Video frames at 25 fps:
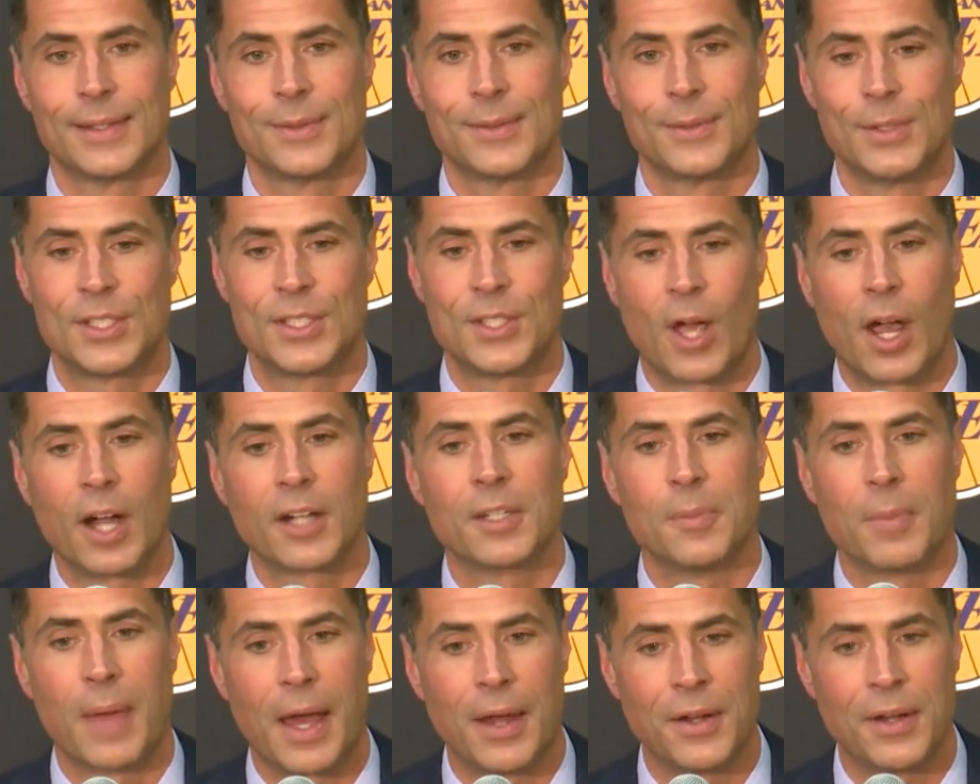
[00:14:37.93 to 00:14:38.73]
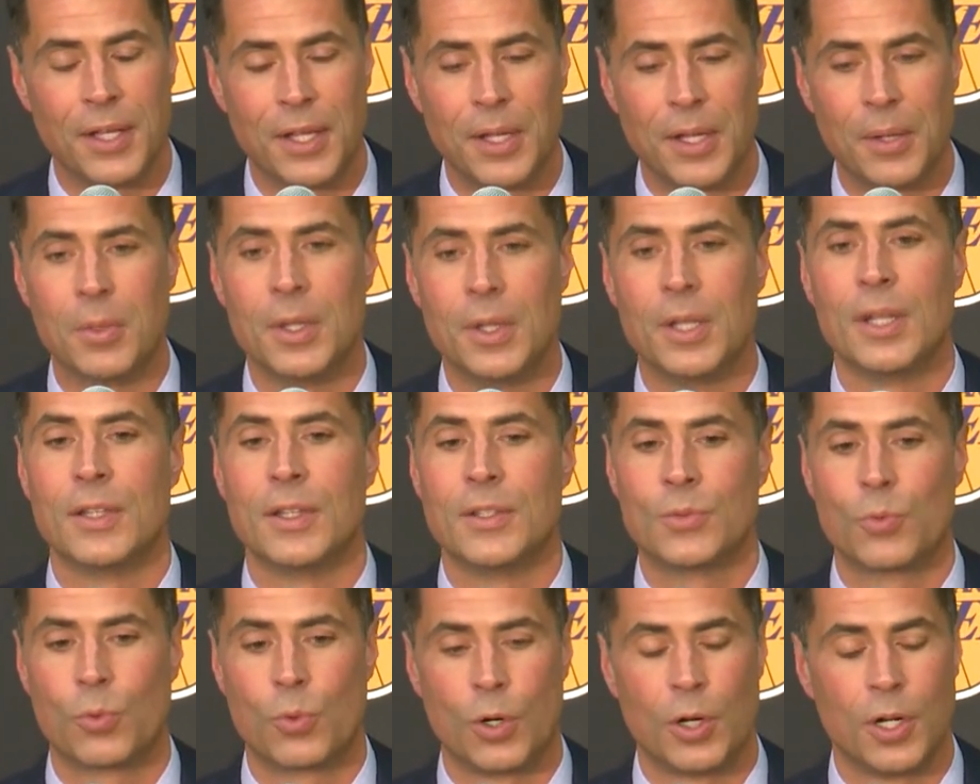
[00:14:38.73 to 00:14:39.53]
We talked about him and
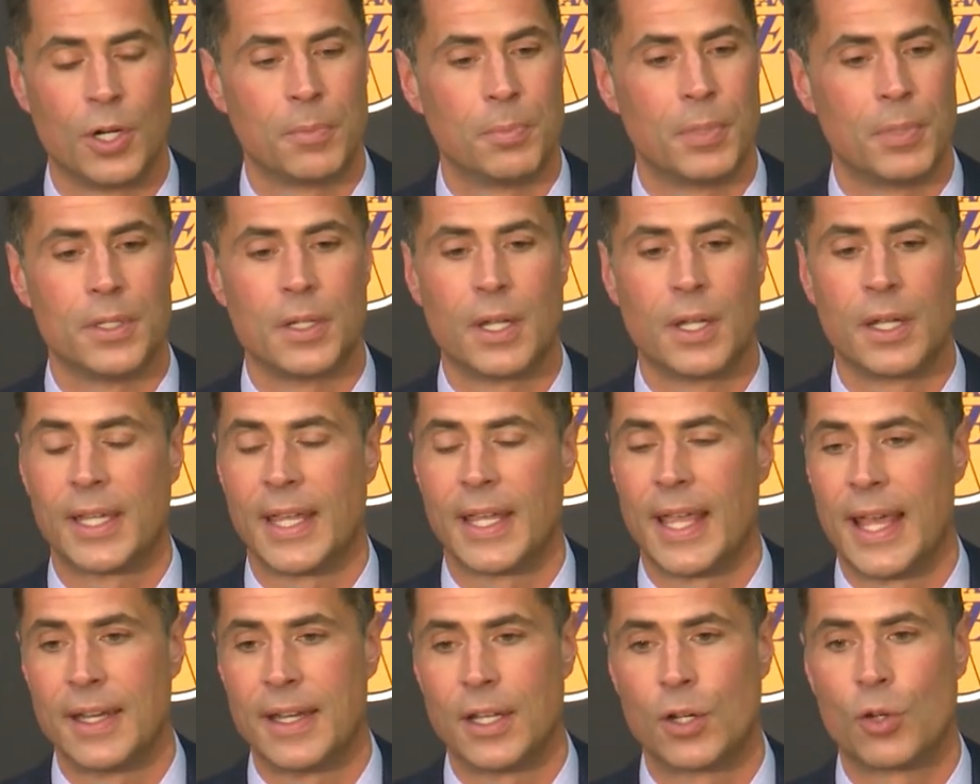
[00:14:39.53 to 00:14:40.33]
his word, but again,